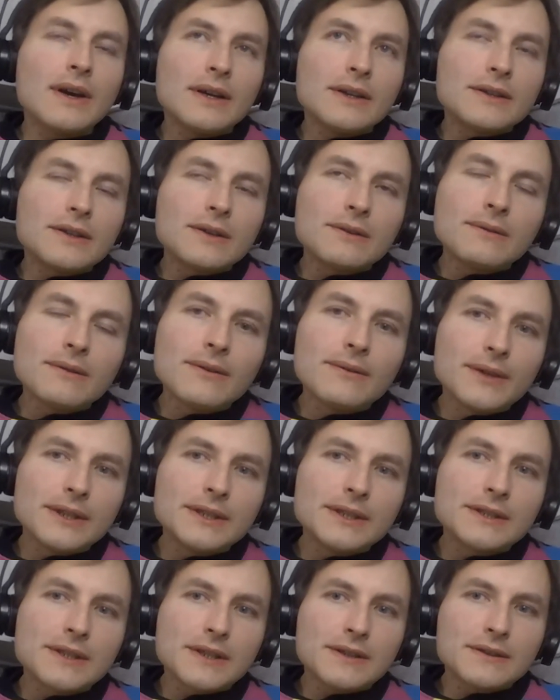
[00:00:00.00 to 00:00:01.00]
So
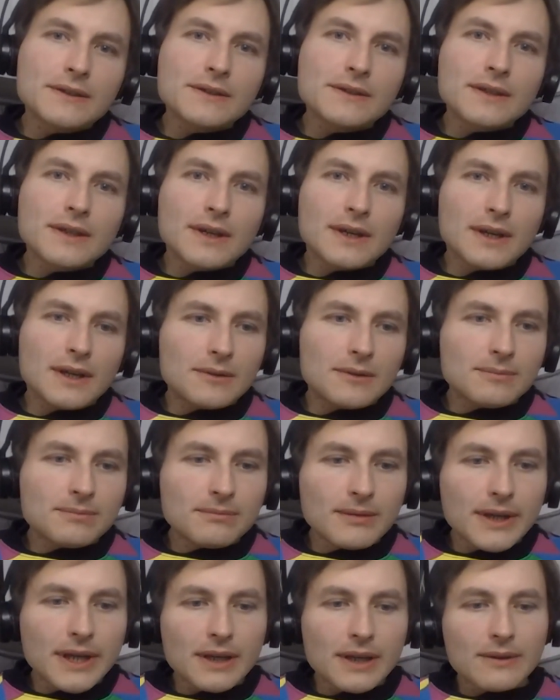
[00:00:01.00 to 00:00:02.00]
this is uh,
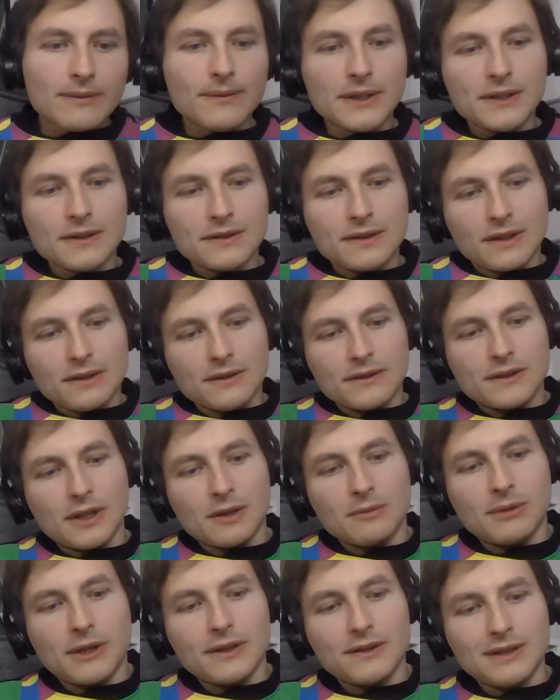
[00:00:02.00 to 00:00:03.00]
this is
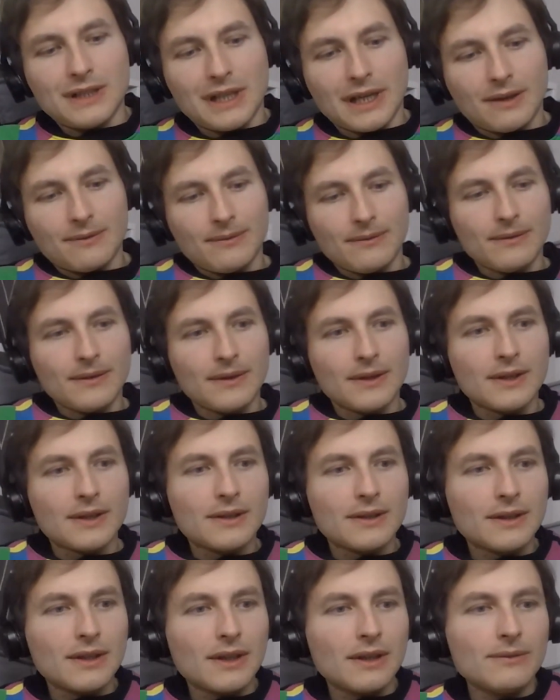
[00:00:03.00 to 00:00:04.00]
interesting because like
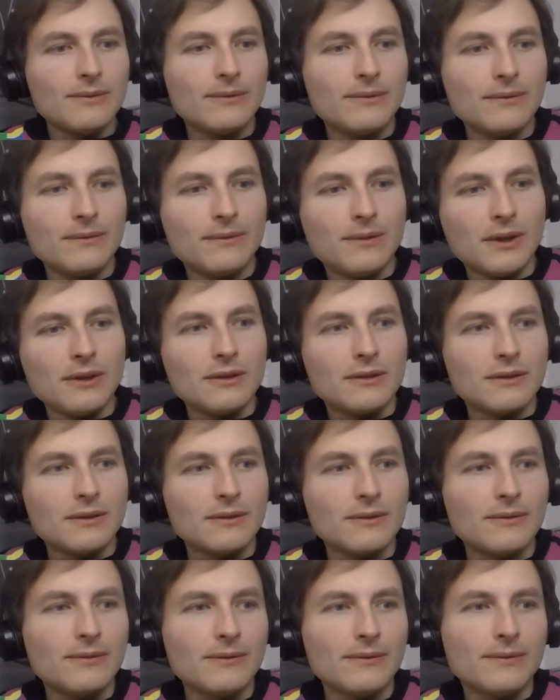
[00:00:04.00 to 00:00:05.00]
uh,
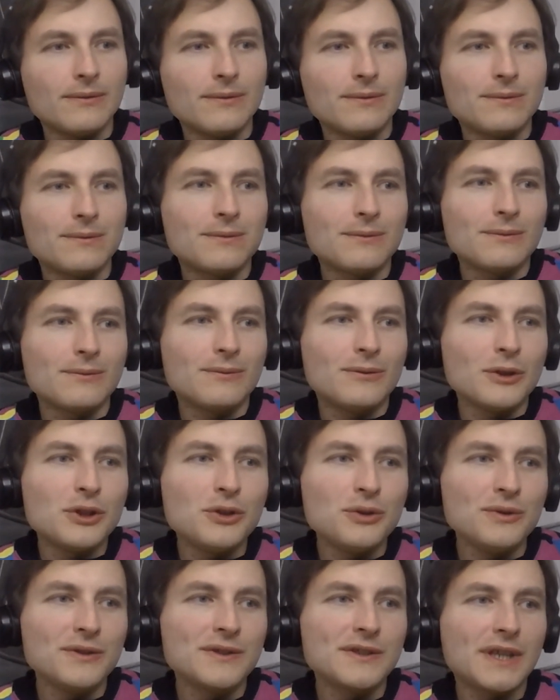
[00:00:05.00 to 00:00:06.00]
the the
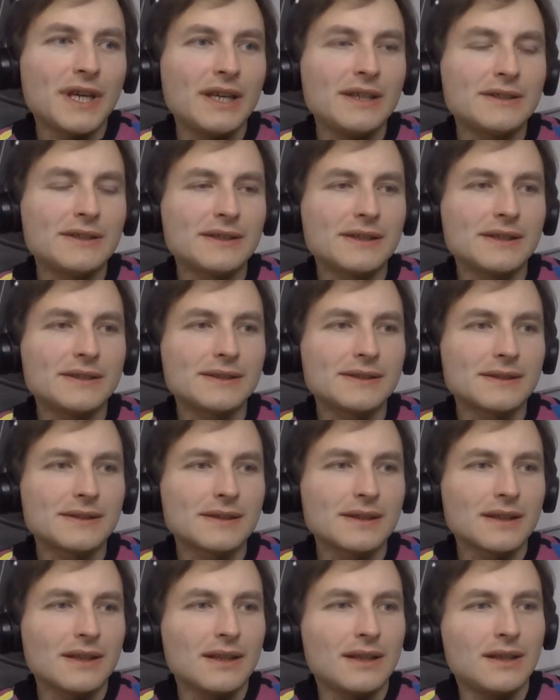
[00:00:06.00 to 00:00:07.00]
use cases
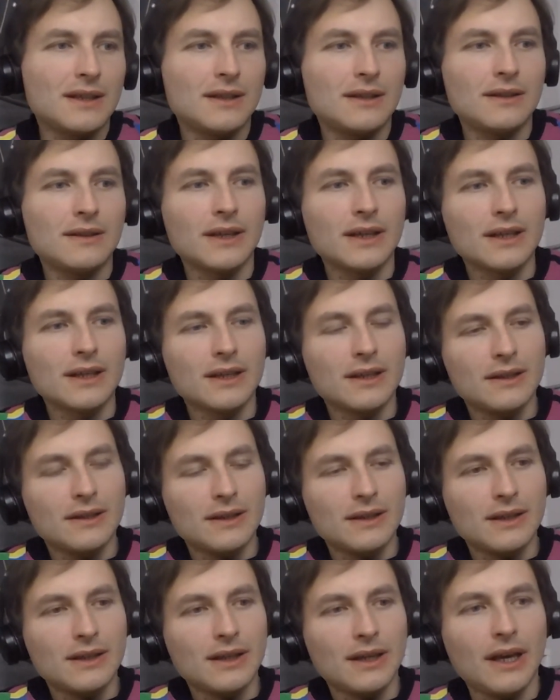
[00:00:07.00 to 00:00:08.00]
uh,
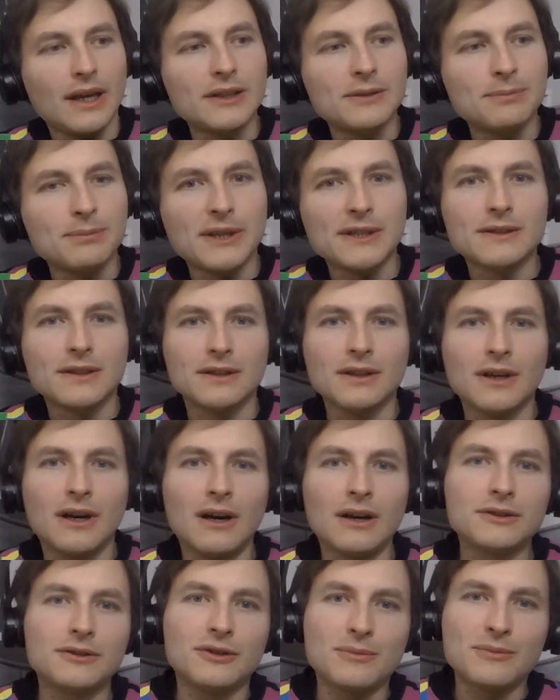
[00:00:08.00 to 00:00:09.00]
expressed in
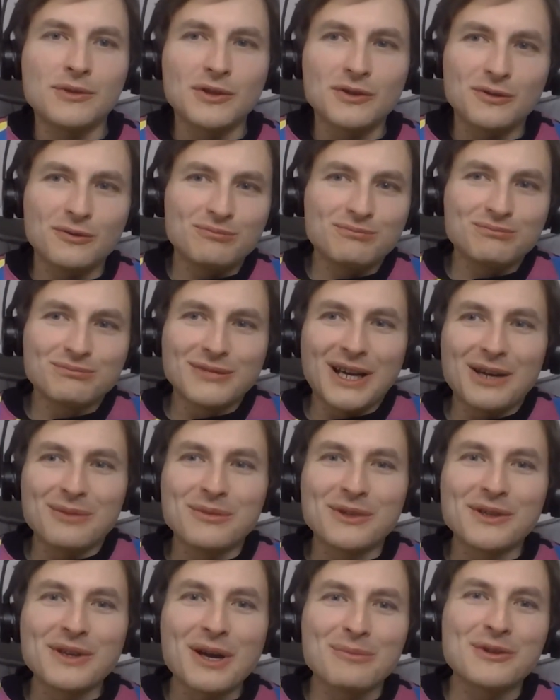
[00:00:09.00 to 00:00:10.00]
our terms. So
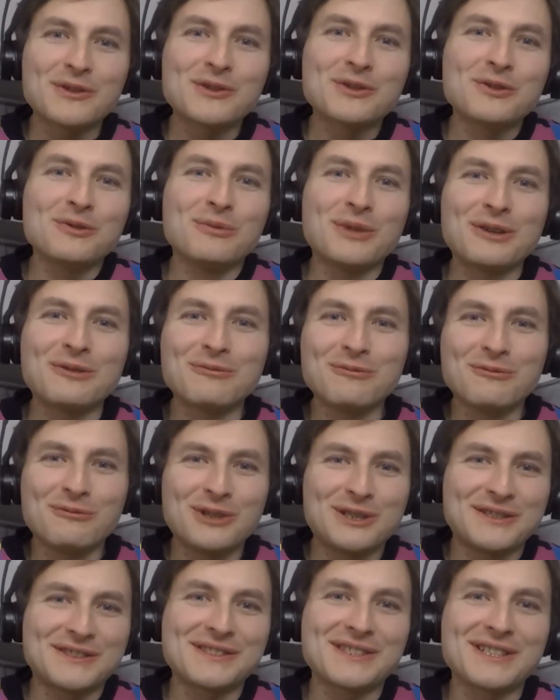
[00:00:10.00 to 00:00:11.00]
I'm, I'm assuming
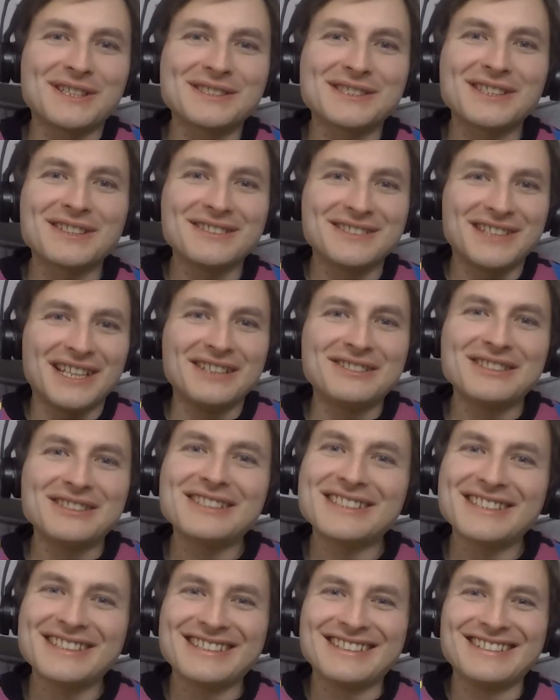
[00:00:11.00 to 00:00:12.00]
we're discussing data
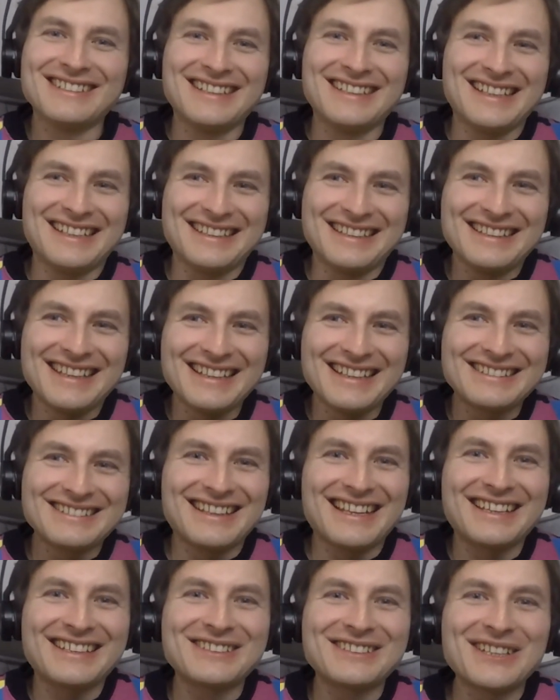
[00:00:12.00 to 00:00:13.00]
here and data
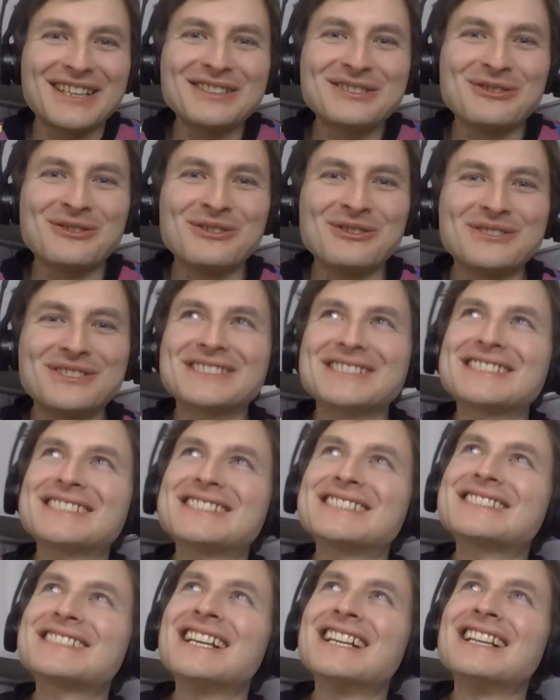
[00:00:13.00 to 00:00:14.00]
like data
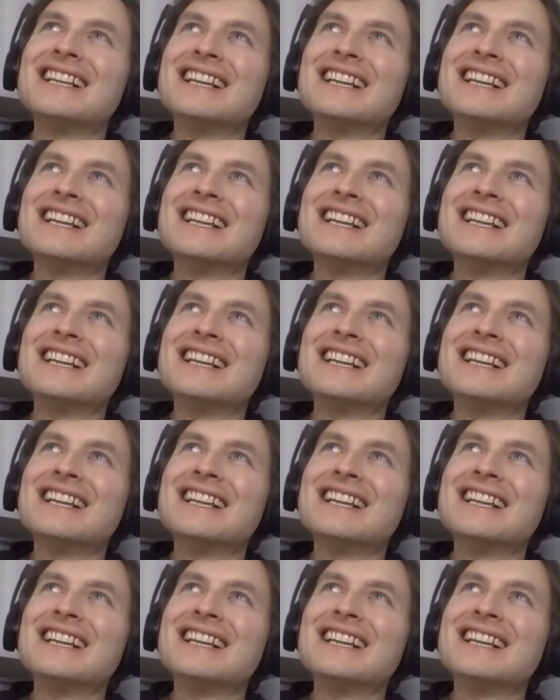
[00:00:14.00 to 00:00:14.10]
audiences